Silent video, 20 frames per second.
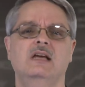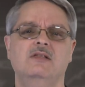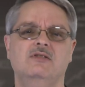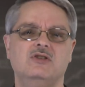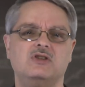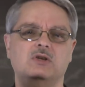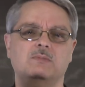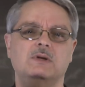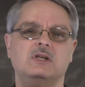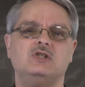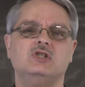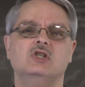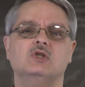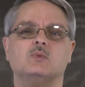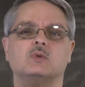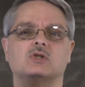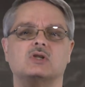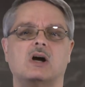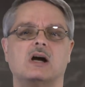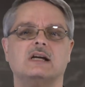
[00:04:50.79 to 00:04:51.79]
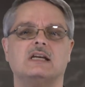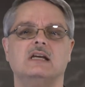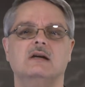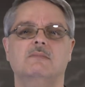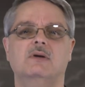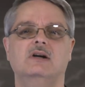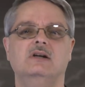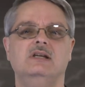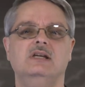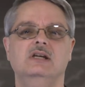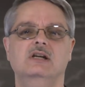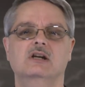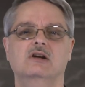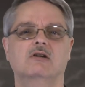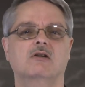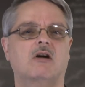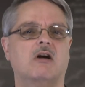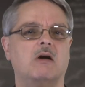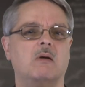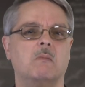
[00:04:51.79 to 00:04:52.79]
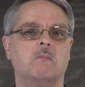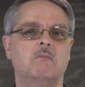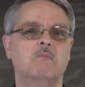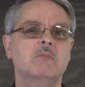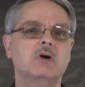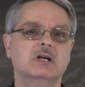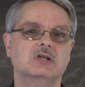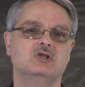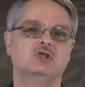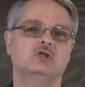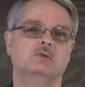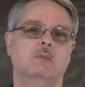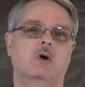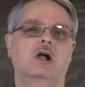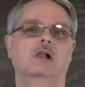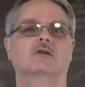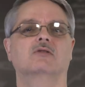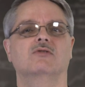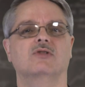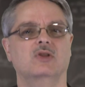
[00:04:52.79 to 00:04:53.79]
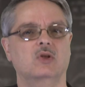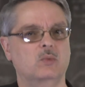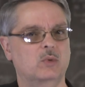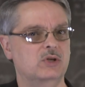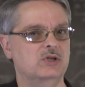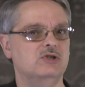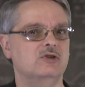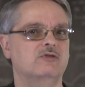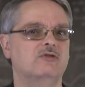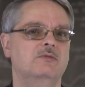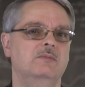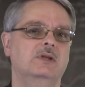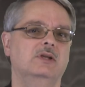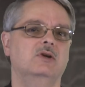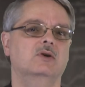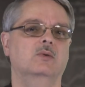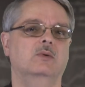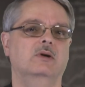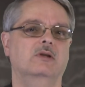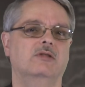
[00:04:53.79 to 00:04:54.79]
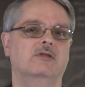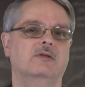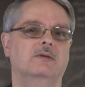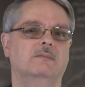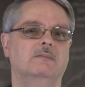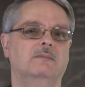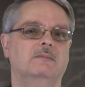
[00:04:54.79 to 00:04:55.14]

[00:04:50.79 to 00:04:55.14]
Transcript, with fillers: The dimensions we're talking about here are much smaller than the ones you're familiar with.